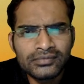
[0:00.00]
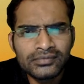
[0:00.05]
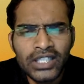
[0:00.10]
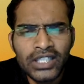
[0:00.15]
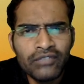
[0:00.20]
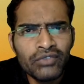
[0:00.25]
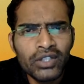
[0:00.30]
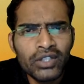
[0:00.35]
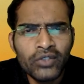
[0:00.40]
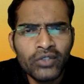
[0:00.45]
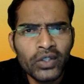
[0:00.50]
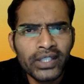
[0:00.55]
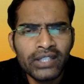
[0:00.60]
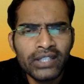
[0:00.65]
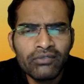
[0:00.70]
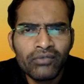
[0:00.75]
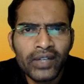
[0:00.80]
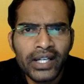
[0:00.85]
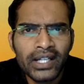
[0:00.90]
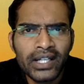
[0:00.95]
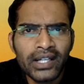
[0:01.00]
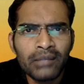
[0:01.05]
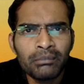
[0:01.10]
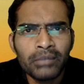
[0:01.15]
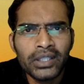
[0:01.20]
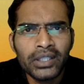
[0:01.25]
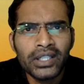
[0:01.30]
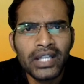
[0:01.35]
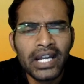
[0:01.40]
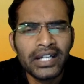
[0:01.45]
you are working for a
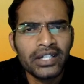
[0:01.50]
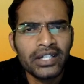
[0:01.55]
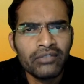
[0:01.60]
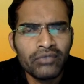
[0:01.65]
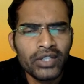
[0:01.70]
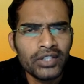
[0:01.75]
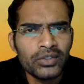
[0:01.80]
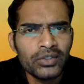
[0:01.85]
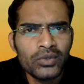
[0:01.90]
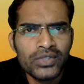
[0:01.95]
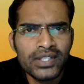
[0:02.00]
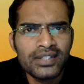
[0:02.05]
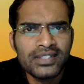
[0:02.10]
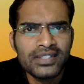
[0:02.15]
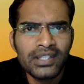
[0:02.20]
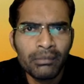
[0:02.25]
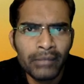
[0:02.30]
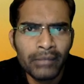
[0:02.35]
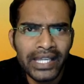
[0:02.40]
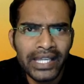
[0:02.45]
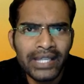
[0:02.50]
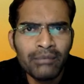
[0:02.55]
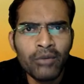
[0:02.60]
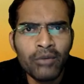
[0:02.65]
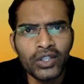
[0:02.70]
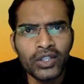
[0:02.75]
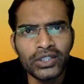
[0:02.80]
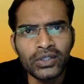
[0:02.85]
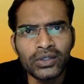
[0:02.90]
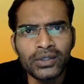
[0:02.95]
company, and if you are using some A
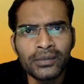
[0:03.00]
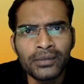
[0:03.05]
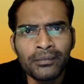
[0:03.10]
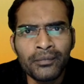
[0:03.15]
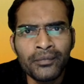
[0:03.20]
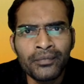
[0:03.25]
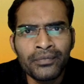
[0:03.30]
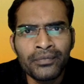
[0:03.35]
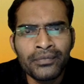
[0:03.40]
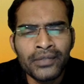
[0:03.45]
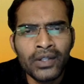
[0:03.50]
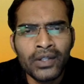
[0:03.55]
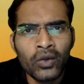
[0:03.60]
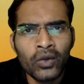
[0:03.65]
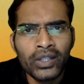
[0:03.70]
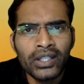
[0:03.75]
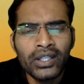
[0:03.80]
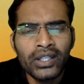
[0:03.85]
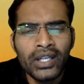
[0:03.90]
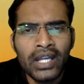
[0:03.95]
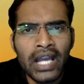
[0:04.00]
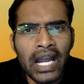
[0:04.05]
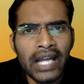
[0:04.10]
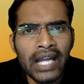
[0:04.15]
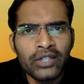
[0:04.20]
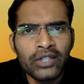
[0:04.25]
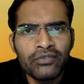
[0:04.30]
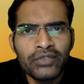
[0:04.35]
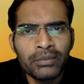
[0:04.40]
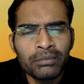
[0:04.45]
module, okay,
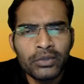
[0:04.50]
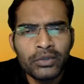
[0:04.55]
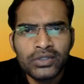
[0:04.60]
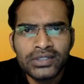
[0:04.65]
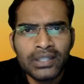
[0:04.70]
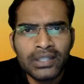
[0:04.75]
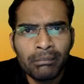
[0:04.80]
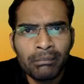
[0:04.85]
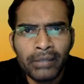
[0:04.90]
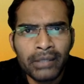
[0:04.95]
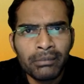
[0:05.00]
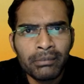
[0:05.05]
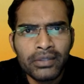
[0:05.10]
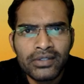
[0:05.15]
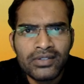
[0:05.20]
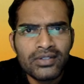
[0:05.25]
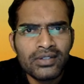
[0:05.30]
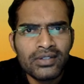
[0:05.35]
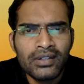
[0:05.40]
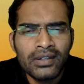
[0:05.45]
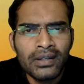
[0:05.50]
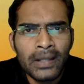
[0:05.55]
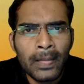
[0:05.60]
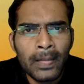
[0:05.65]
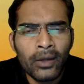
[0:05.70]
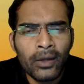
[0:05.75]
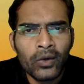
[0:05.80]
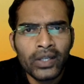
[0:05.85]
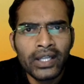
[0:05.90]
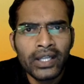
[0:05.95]
and if you put some papers,
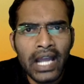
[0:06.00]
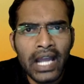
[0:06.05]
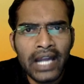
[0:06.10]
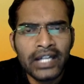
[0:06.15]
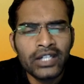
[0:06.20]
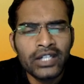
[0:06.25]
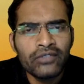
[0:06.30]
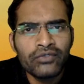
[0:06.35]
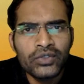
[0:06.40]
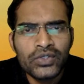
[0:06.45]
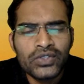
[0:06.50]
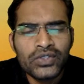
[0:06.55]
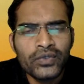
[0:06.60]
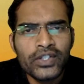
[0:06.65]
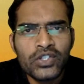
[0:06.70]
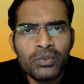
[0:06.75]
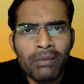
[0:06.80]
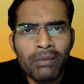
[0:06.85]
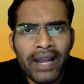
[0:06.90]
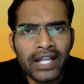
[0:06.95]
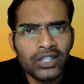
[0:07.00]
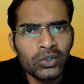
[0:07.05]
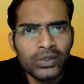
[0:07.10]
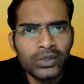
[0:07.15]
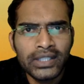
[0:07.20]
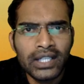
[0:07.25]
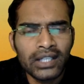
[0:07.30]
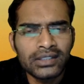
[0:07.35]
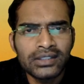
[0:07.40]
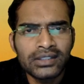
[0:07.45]
okay, and if you switch back to
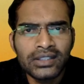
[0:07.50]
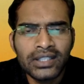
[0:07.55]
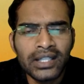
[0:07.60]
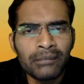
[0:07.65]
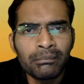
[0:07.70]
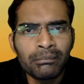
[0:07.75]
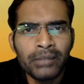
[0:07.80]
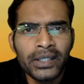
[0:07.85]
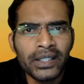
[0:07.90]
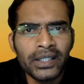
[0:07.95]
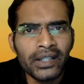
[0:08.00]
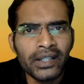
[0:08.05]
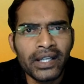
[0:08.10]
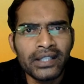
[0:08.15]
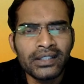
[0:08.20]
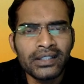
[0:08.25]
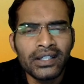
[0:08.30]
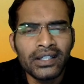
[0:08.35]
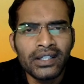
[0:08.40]
the other company, right,